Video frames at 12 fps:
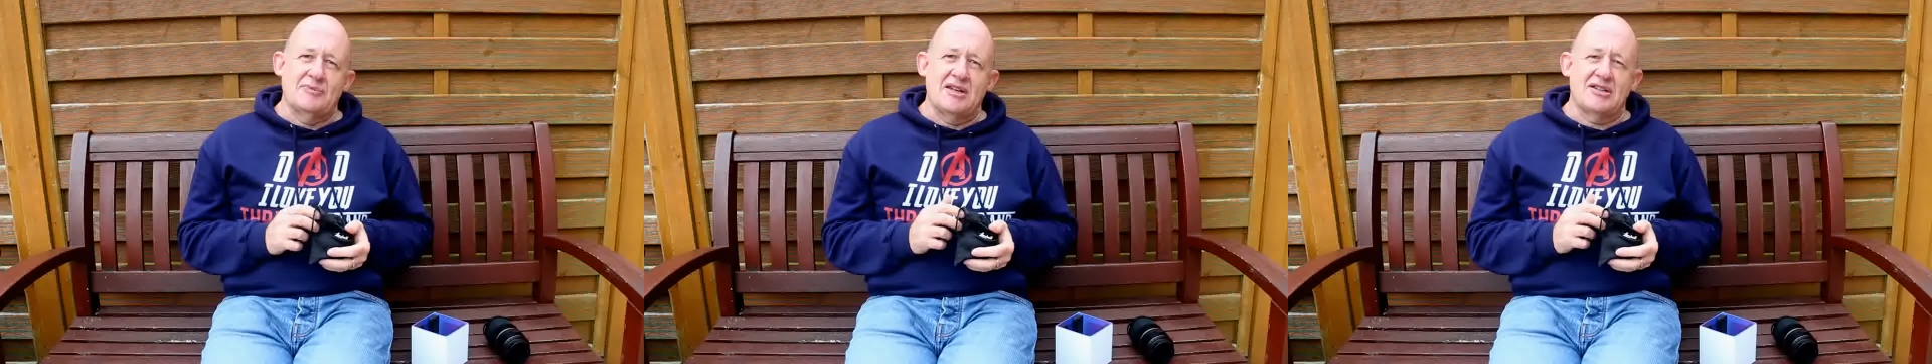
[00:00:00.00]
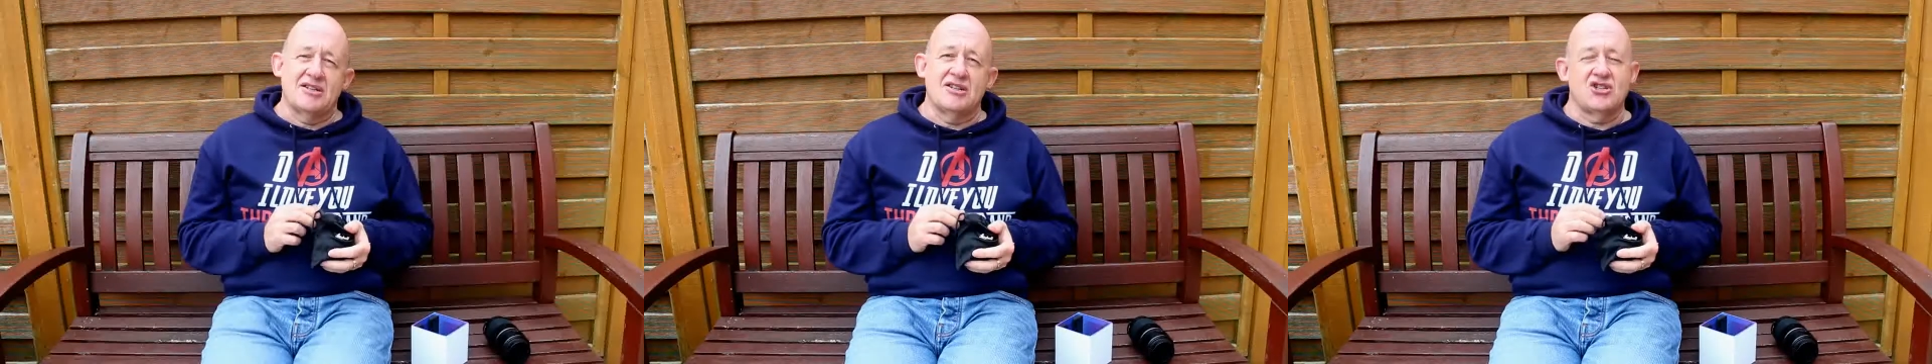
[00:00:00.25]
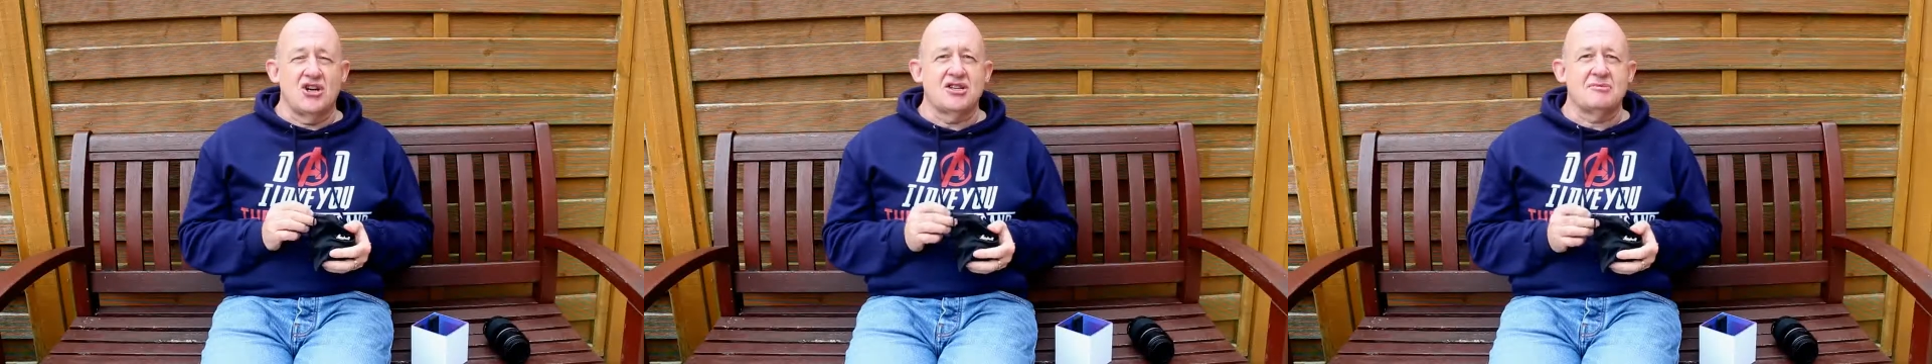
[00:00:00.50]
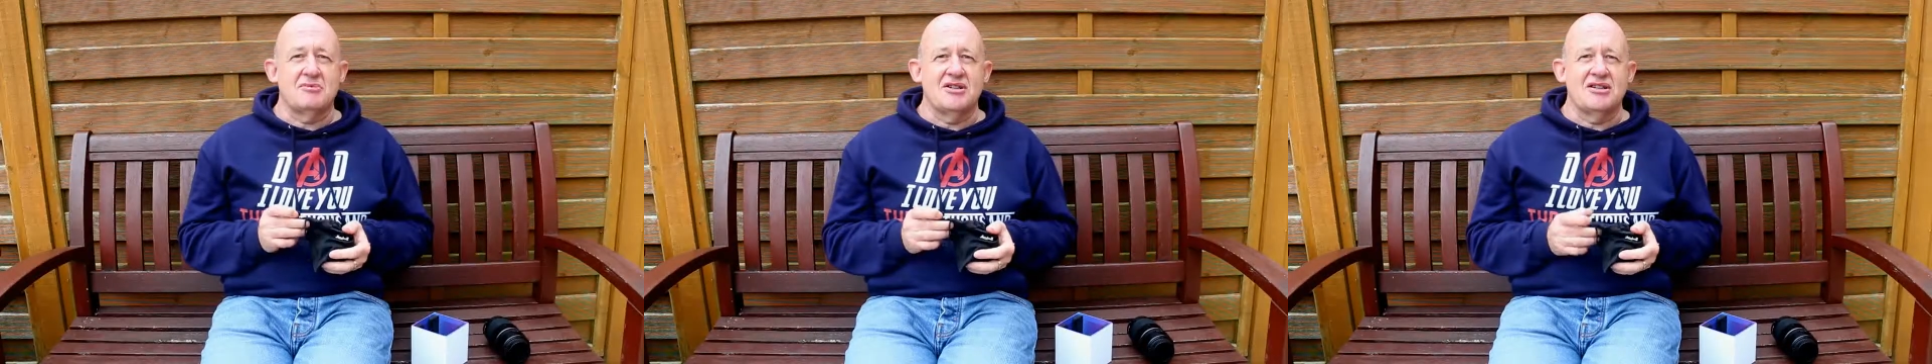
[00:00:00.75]
It's an
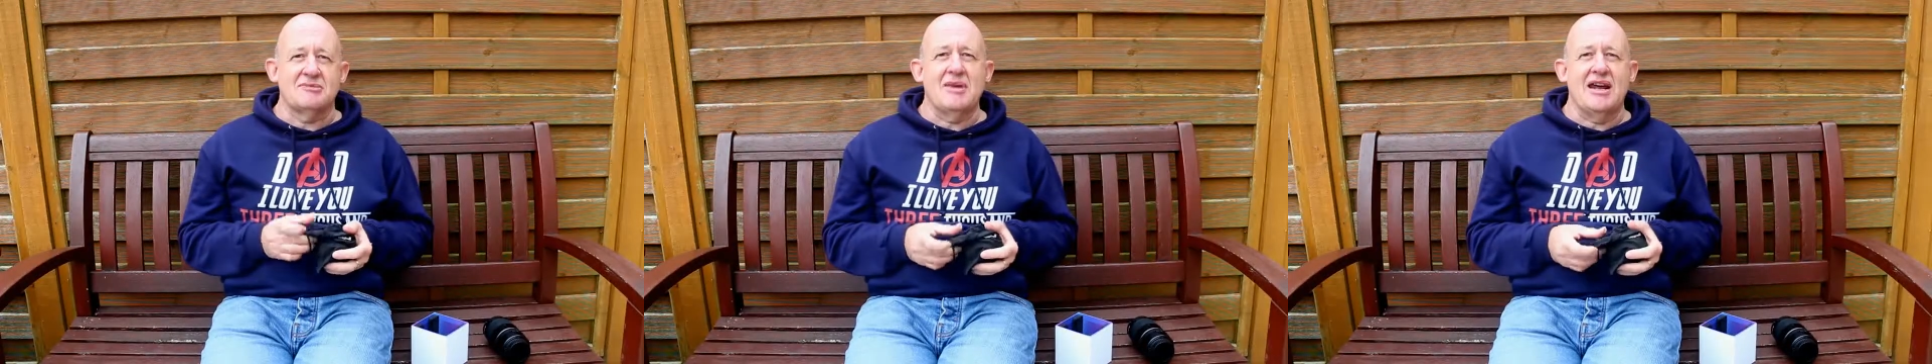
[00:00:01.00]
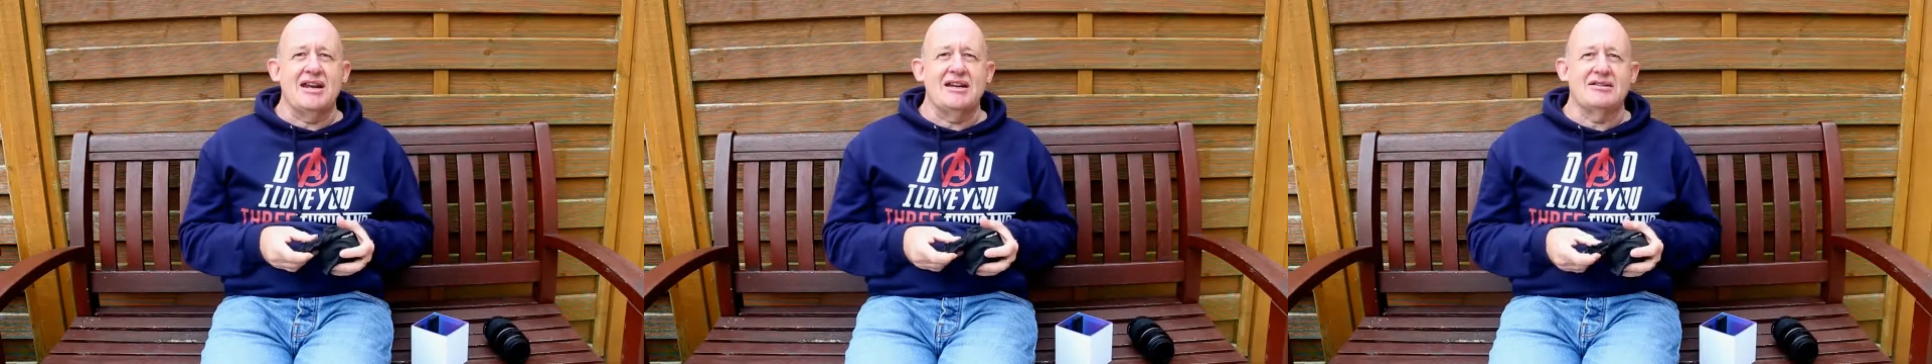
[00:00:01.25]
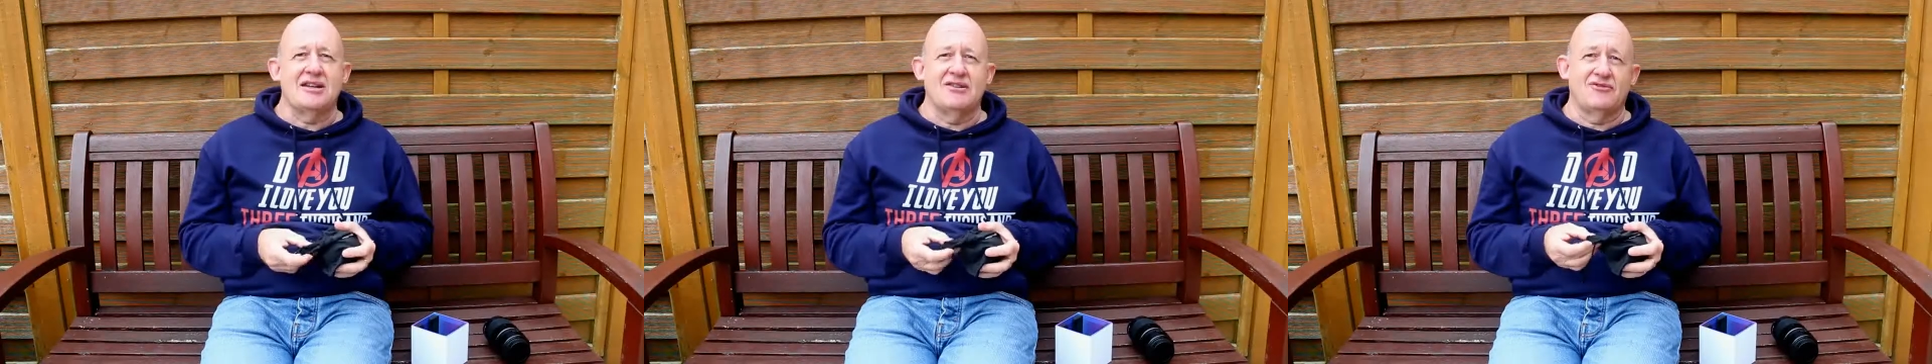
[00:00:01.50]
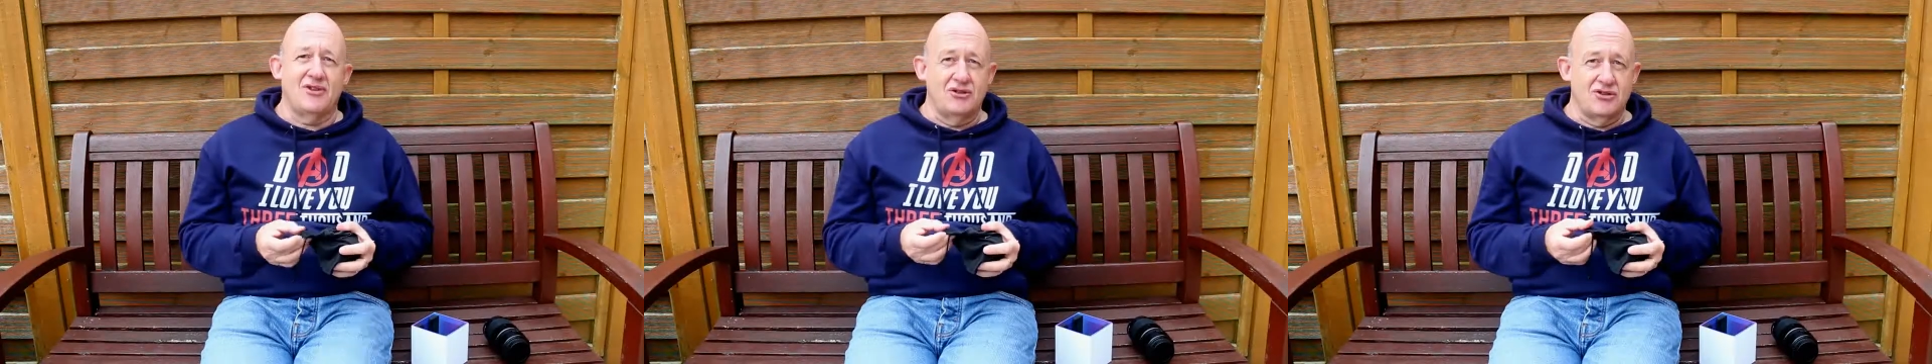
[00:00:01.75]
adjustment that's made in
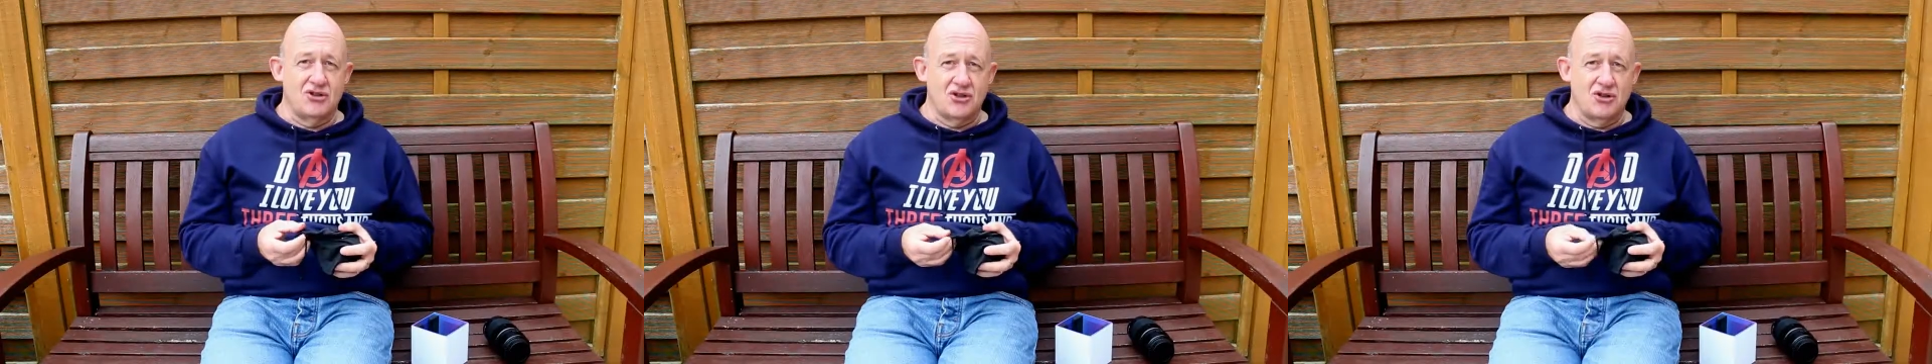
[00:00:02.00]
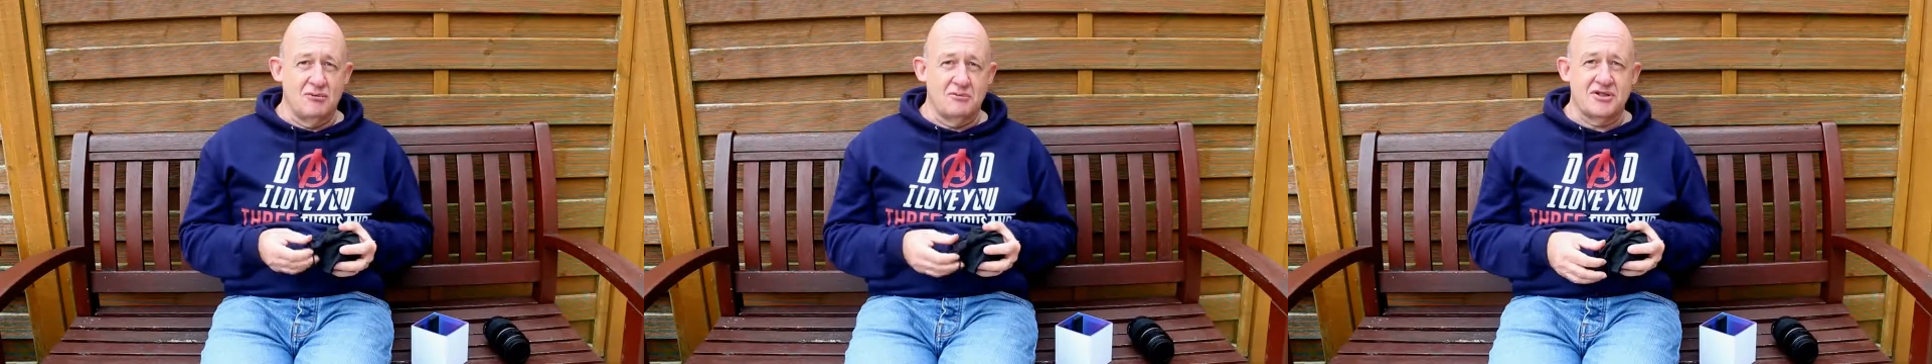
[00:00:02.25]
Photoshop,